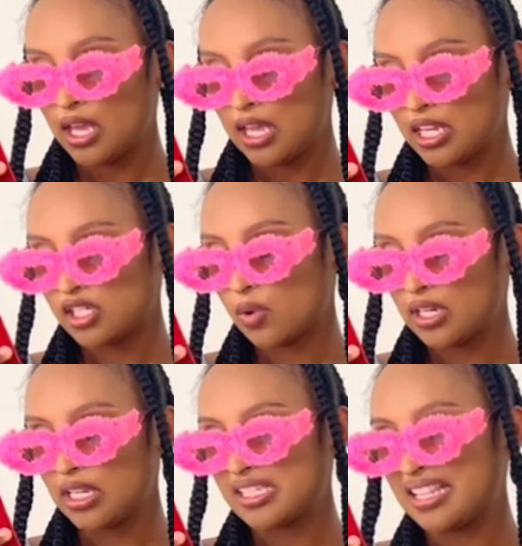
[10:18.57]
it is what
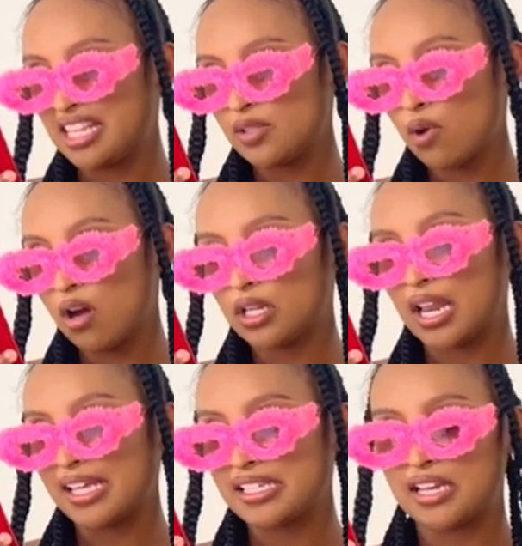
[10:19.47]
it is. And these were under
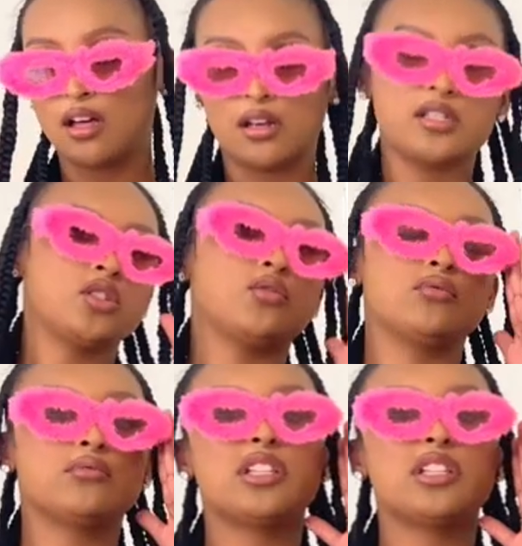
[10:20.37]
like ten dollars too.